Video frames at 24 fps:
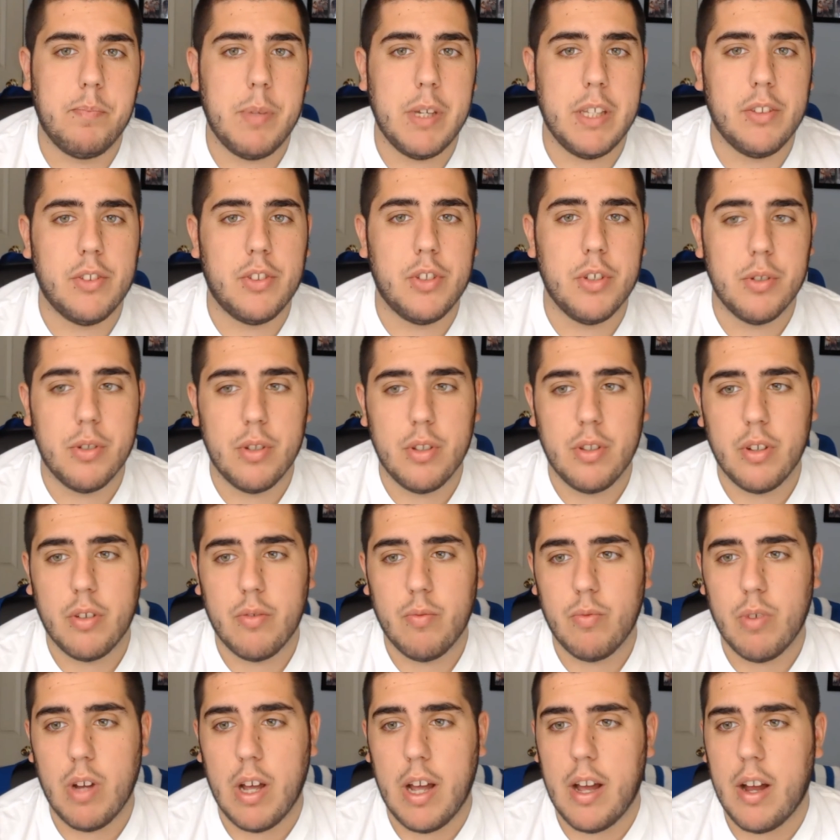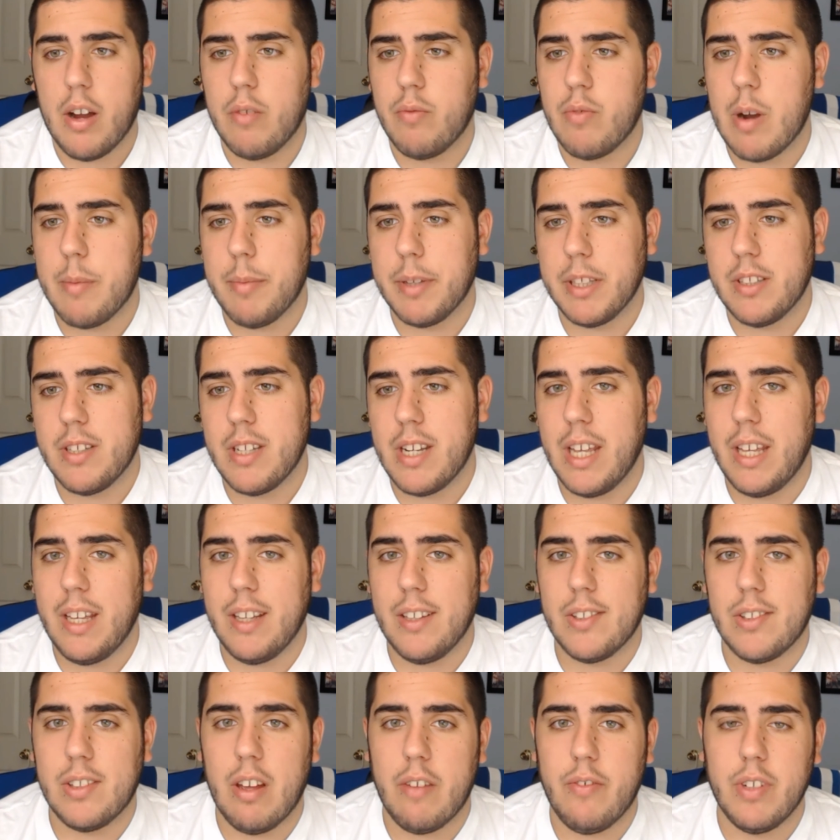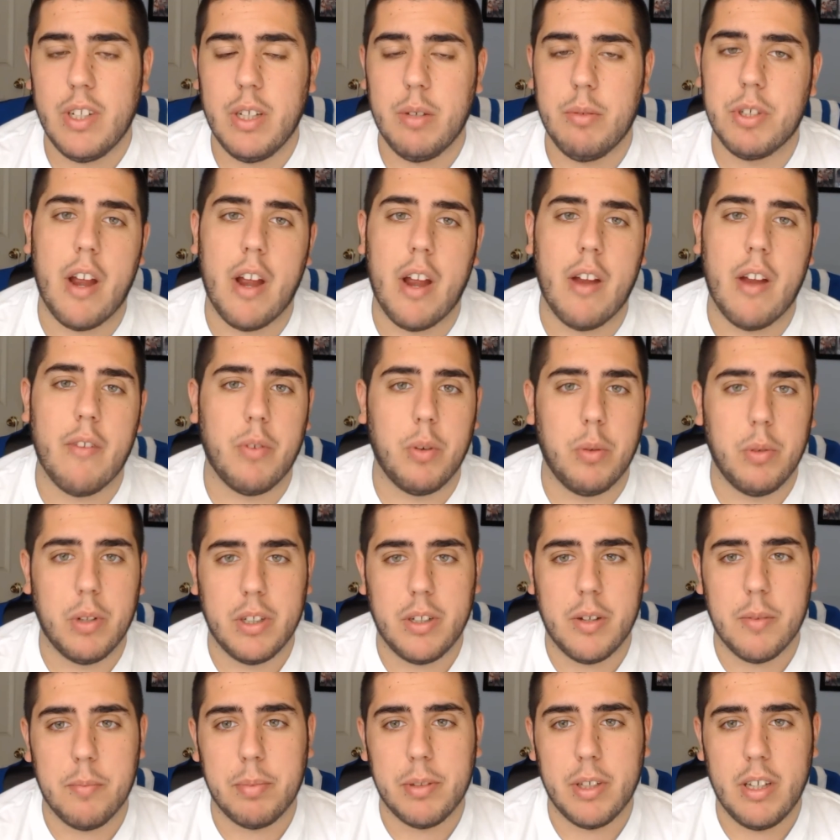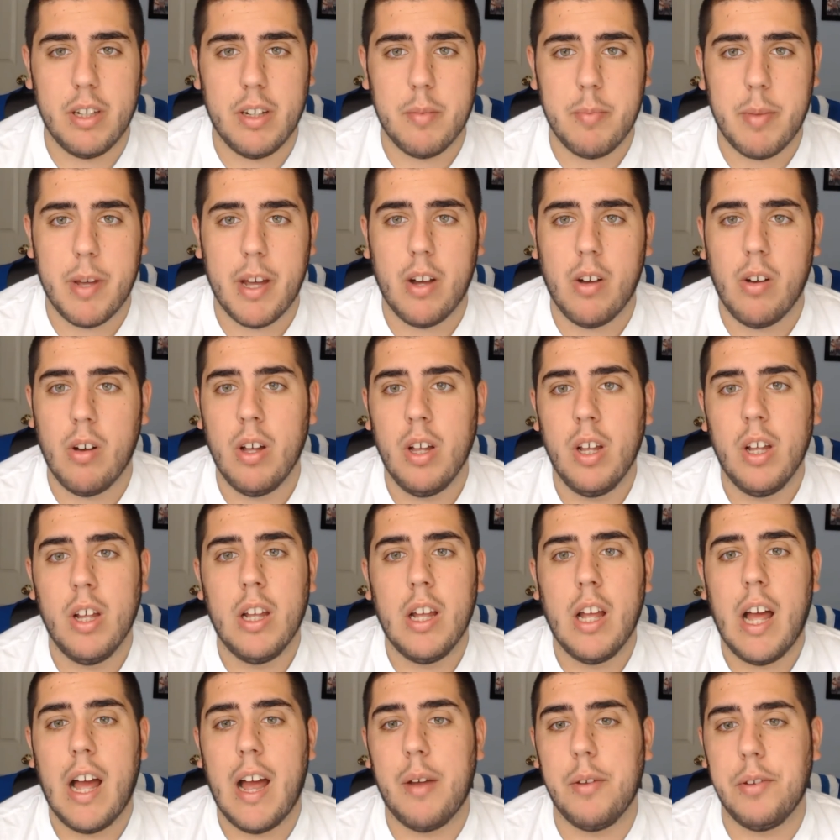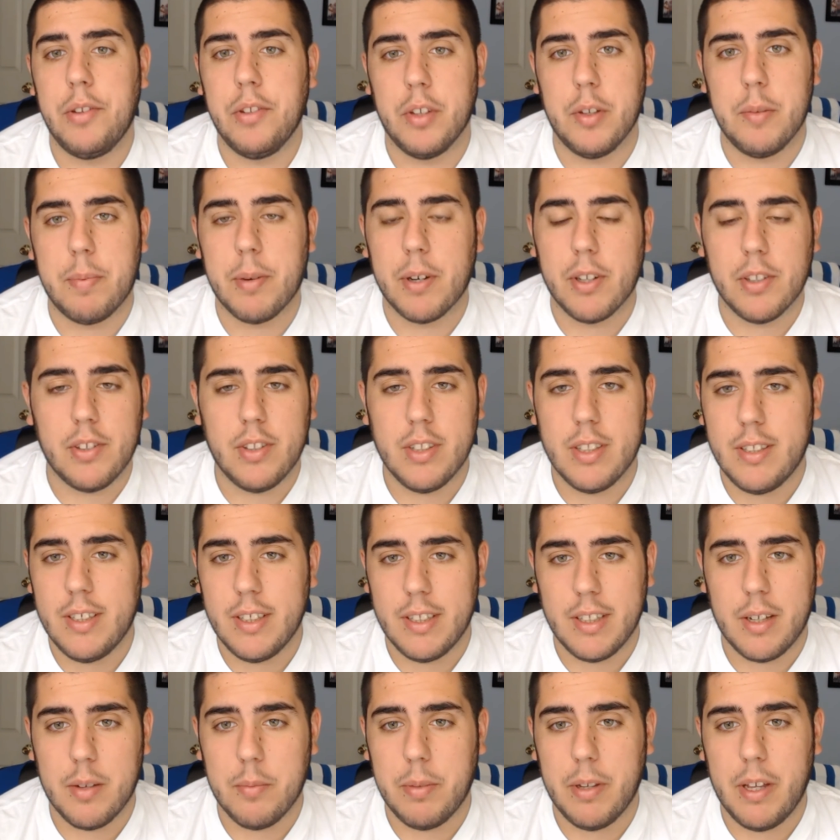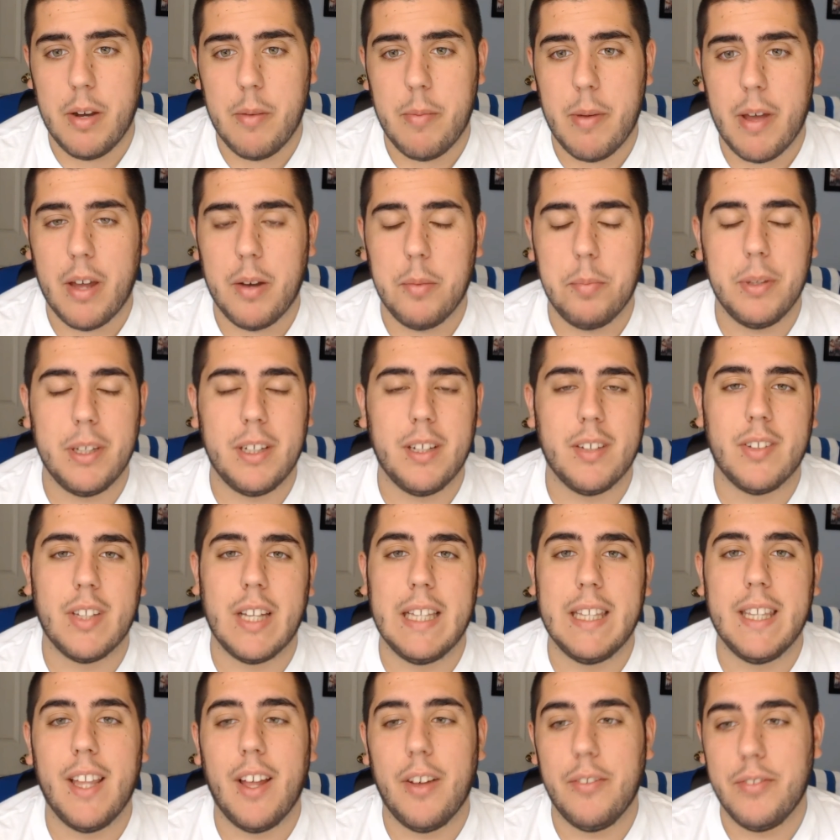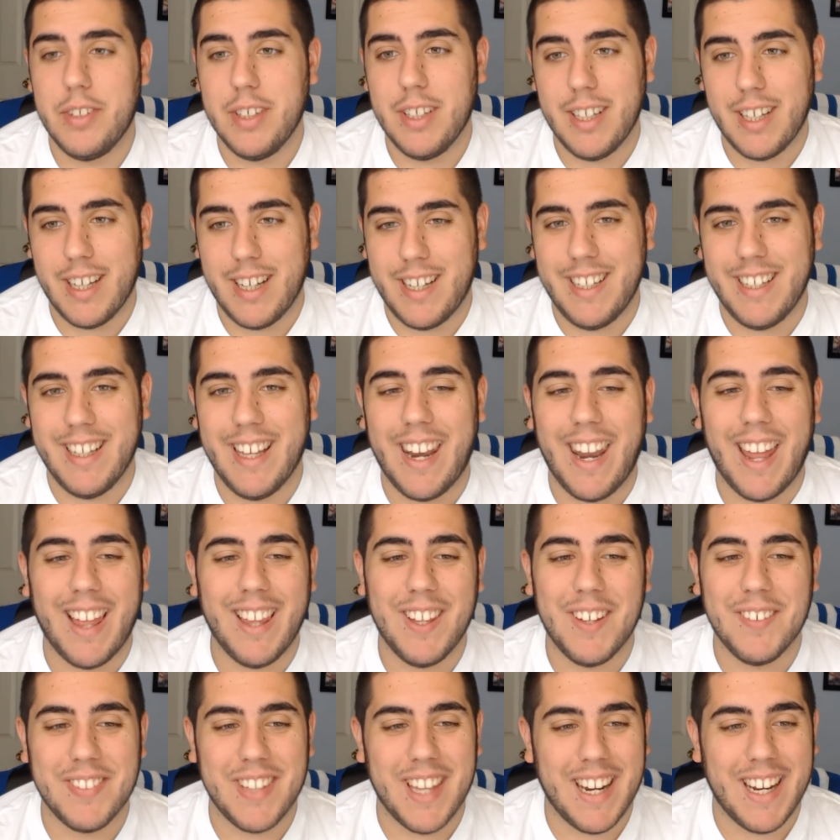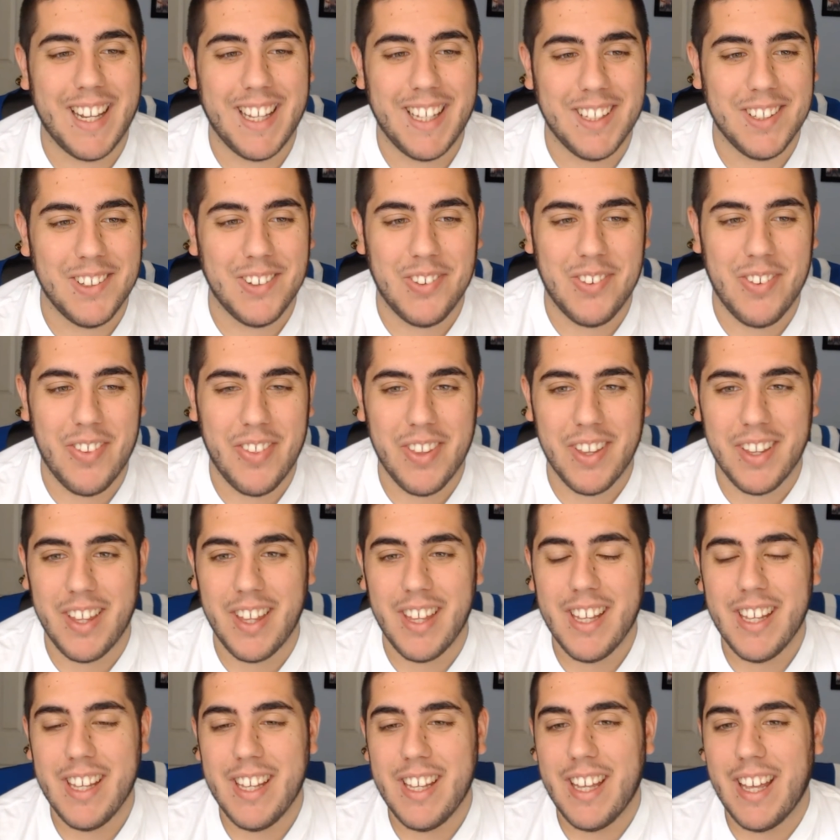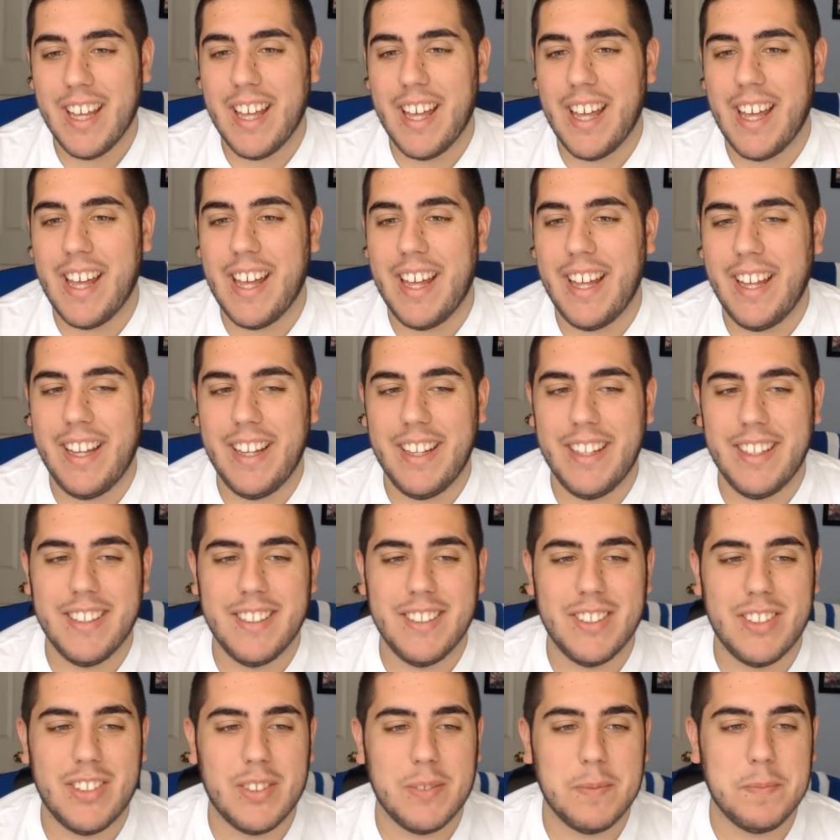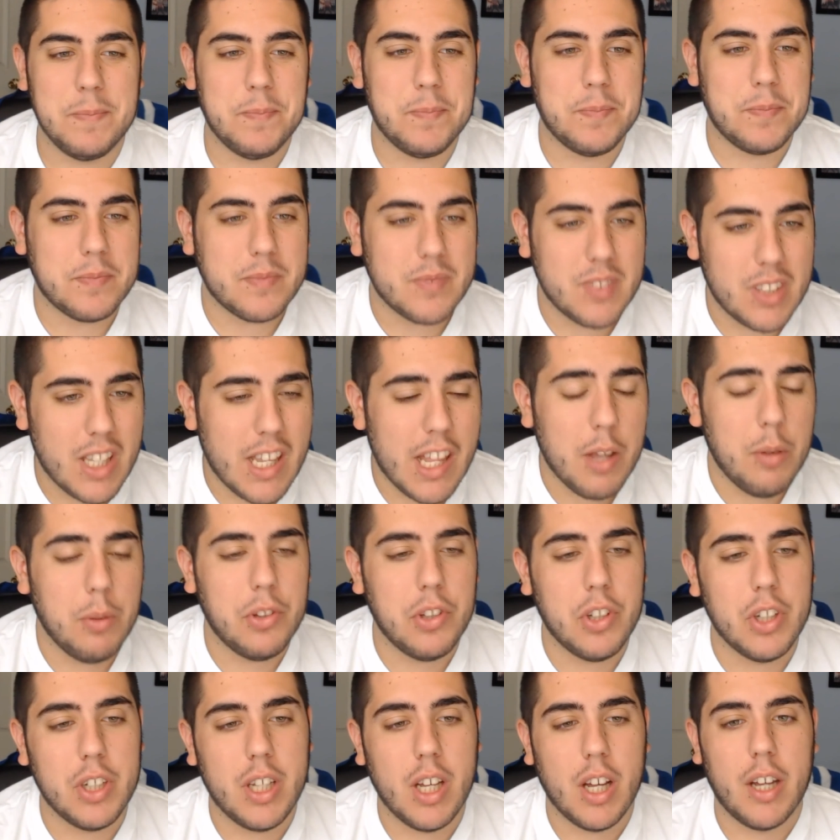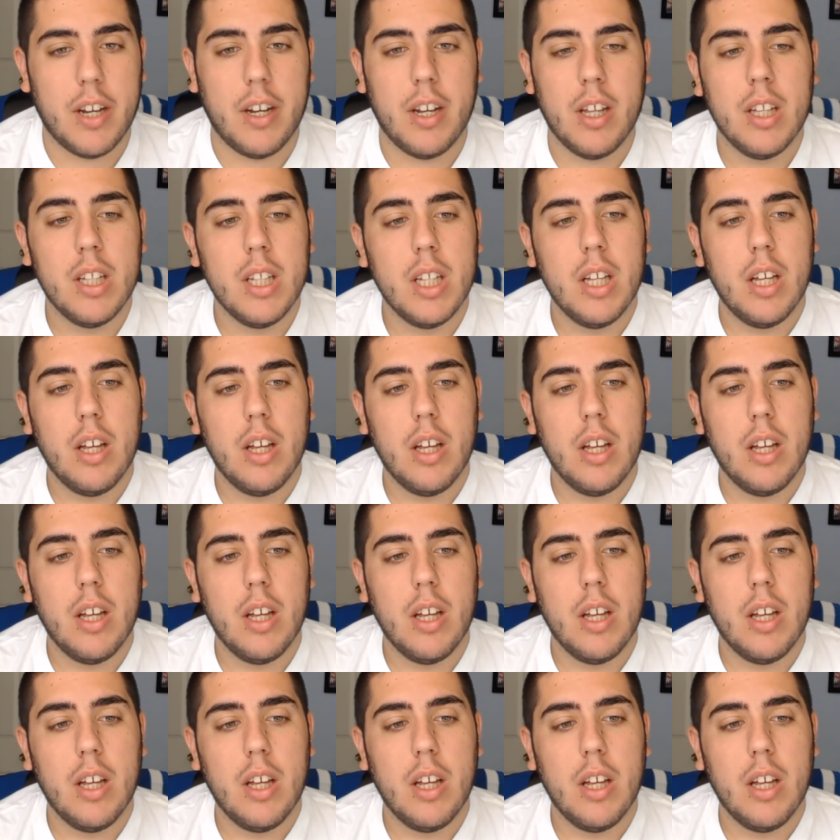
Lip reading: due to the Remington 870, which everyone complained about. I was the only person that didn't complain about it because I loved it, and I loved getting kills with it, and it was a good gun.